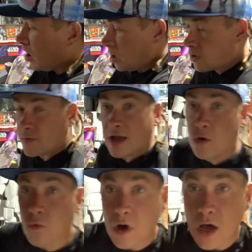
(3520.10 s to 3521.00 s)
We got
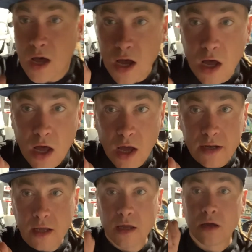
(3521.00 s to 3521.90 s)

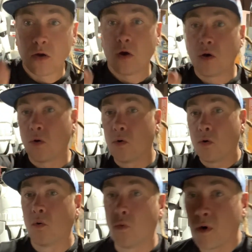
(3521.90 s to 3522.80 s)
one
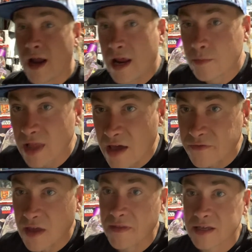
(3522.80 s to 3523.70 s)
item left.
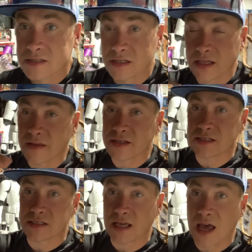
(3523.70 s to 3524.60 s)
And this
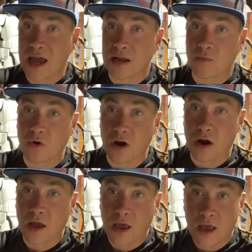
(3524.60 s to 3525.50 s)
is the item where
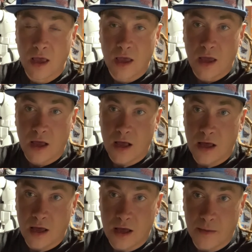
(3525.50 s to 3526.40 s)

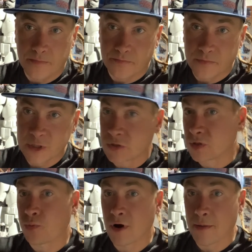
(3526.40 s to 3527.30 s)
this is the
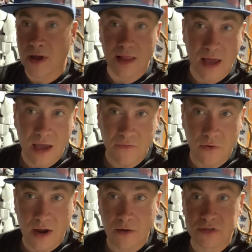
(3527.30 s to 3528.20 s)
point in my life where
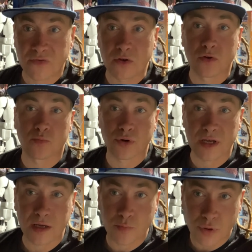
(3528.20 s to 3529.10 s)
I was feeling
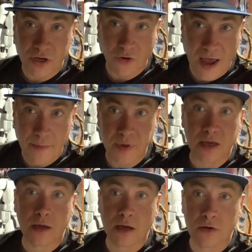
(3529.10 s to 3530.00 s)
pretty
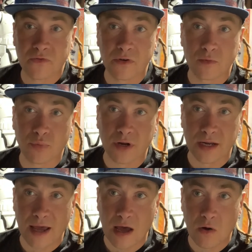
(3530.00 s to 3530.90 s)
crappy. I was feeling pretty
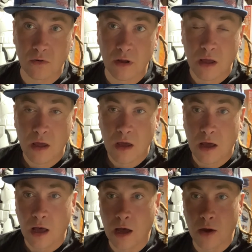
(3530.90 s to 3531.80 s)
down.
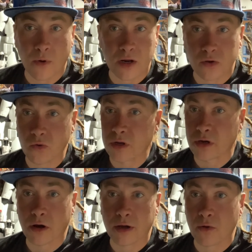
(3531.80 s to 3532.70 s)
I went into a
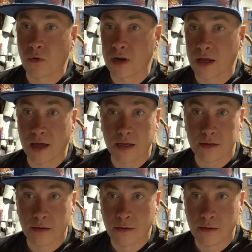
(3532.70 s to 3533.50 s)
Target one night.